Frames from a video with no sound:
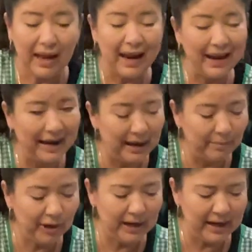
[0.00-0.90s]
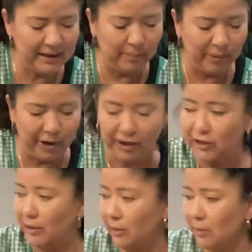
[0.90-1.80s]
I am gonna need the burner
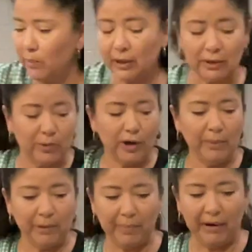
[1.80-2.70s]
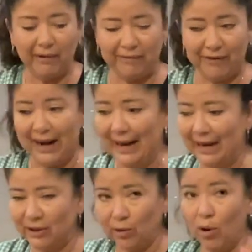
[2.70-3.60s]
still, because we're gonna prepare a fried
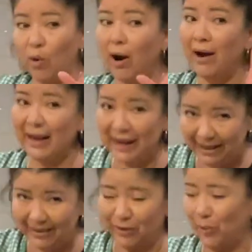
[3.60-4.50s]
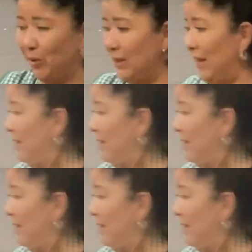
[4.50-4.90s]
egg to go in the torta.